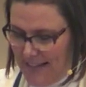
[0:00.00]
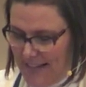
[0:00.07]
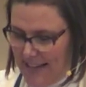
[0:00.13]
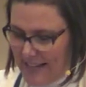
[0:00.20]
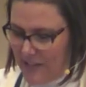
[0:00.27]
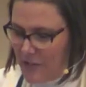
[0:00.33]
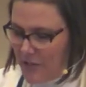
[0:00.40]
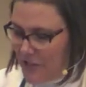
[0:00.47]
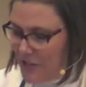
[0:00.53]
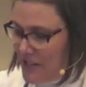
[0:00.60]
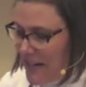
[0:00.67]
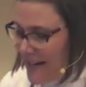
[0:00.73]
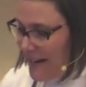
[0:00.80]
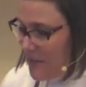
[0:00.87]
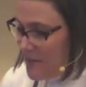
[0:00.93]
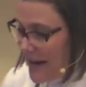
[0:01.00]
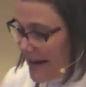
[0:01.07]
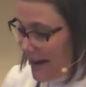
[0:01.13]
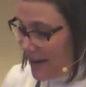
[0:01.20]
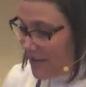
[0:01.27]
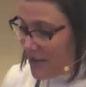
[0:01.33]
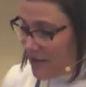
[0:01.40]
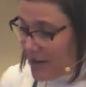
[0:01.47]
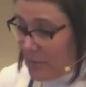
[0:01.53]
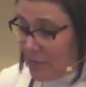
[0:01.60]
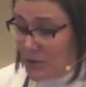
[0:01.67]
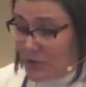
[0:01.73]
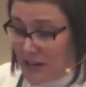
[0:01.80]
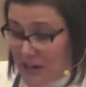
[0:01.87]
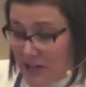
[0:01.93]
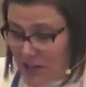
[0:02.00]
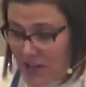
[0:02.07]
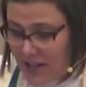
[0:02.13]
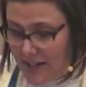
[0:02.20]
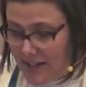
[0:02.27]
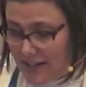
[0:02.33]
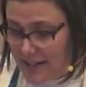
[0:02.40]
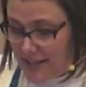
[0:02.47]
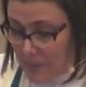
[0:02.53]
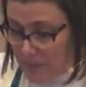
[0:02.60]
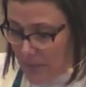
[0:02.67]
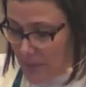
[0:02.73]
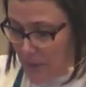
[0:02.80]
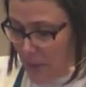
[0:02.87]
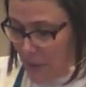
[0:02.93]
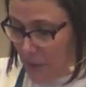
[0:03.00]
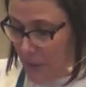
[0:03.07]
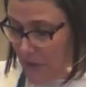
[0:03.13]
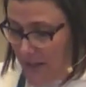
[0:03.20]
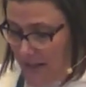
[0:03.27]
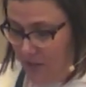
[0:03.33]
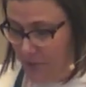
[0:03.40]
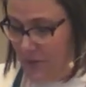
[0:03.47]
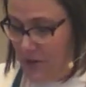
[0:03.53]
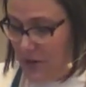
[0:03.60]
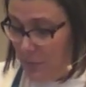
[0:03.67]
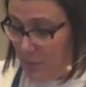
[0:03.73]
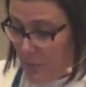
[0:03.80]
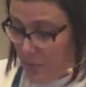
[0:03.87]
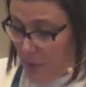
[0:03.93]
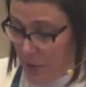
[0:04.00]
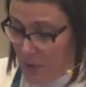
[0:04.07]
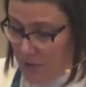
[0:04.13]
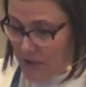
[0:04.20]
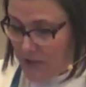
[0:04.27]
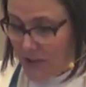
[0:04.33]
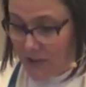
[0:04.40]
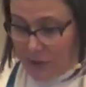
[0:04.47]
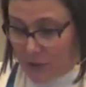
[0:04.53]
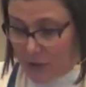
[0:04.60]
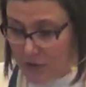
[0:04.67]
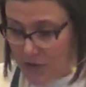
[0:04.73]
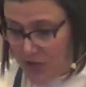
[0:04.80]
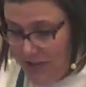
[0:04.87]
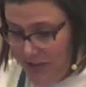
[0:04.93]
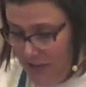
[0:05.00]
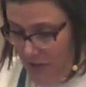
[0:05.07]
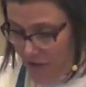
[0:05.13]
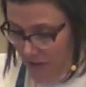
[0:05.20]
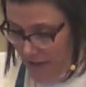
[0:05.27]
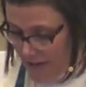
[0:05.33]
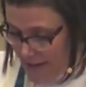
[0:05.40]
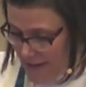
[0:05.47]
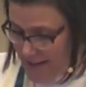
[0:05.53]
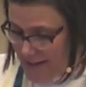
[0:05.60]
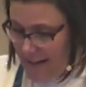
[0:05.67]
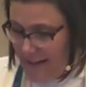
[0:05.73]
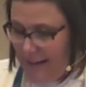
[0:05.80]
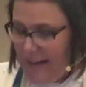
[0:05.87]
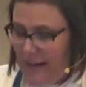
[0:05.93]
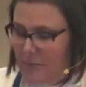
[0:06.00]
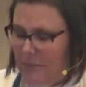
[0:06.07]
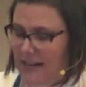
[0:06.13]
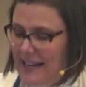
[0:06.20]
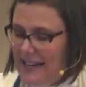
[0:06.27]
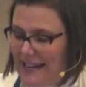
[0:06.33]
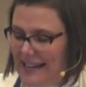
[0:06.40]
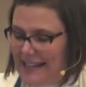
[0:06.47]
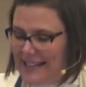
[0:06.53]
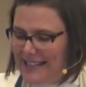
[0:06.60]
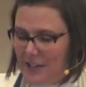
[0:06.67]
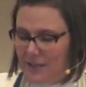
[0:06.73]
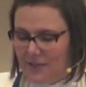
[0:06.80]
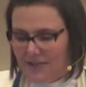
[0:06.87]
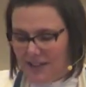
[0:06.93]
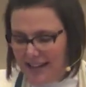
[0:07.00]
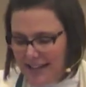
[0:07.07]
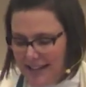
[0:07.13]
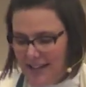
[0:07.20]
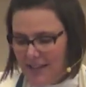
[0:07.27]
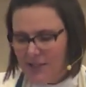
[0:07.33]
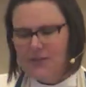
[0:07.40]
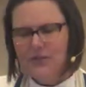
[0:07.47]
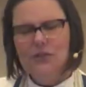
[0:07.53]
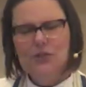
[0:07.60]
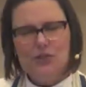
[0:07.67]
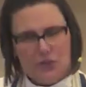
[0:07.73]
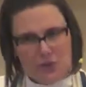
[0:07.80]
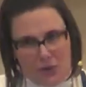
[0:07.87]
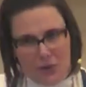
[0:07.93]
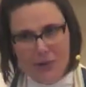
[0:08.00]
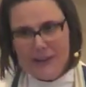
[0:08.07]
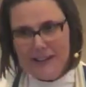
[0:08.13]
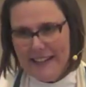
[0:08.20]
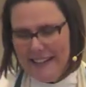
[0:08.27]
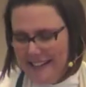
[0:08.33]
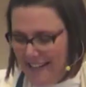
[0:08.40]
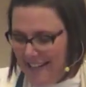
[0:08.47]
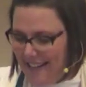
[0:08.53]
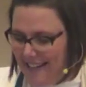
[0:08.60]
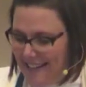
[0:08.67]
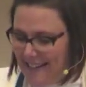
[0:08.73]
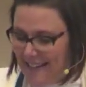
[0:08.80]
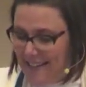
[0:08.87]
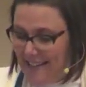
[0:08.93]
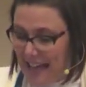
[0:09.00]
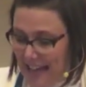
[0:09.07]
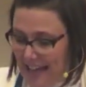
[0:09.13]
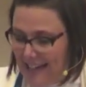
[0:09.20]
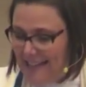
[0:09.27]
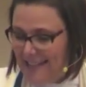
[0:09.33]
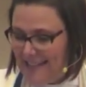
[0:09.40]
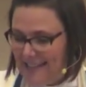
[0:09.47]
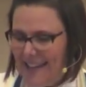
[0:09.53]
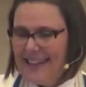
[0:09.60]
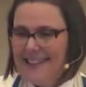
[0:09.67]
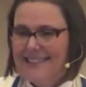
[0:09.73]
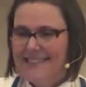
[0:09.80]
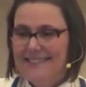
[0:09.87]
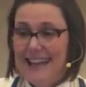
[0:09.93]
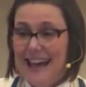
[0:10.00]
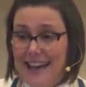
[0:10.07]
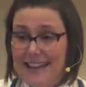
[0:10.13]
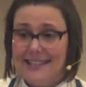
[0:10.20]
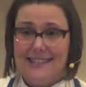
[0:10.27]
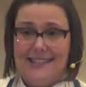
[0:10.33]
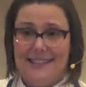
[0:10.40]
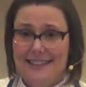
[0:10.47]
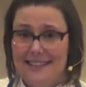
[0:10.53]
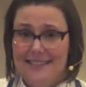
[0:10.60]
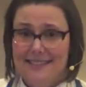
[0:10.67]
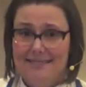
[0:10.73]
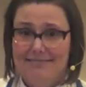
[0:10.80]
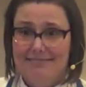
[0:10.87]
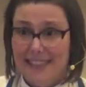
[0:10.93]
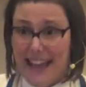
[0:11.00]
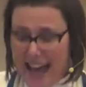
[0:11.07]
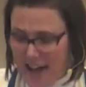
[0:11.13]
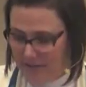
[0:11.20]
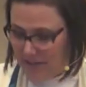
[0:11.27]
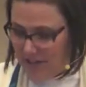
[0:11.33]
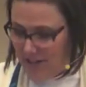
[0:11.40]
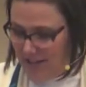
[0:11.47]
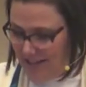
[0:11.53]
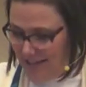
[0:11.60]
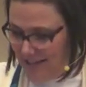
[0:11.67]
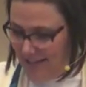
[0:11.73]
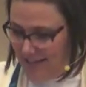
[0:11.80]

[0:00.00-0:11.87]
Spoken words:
He adds, Christianity might have the reputation in some circles of being morose and ultra-serious, but it is the faith of joy, delight, and yes, laughter.